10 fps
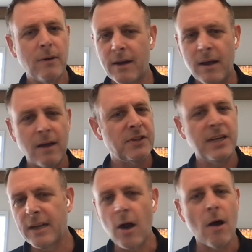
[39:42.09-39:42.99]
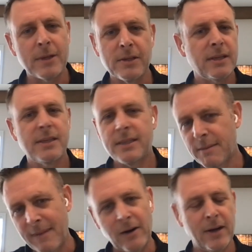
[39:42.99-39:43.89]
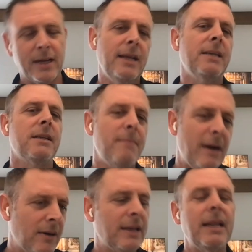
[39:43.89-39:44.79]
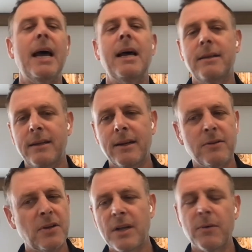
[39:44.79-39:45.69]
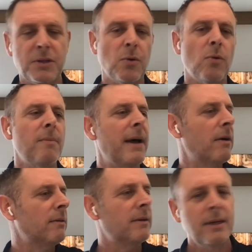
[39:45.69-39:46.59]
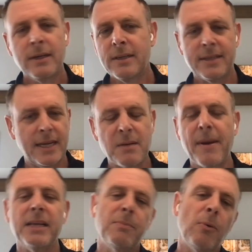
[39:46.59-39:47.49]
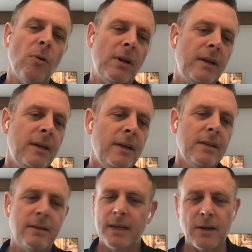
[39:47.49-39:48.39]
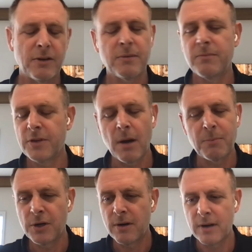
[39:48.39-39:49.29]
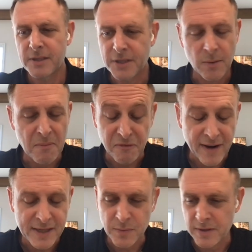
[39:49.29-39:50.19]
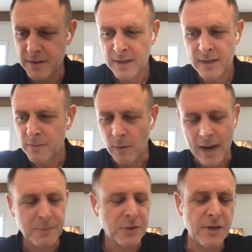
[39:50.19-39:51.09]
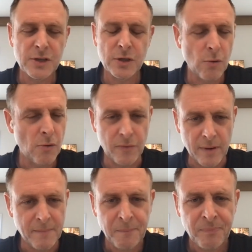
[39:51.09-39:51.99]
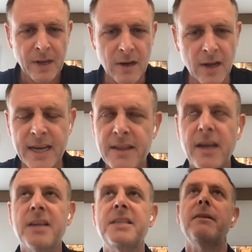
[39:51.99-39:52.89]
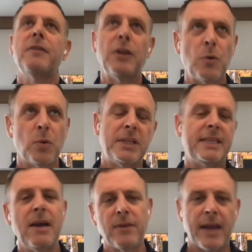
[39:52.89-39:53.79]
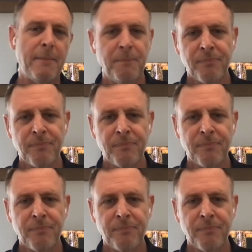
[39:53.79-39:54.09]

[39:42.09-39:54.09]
I've seen the comments. It's American this, American that. And, it doesn't know what he's talking about. And stick to baseball. And, some top journalists who I'm friends with were absolutely slaughtering him. Like he had the idea for the North and South game.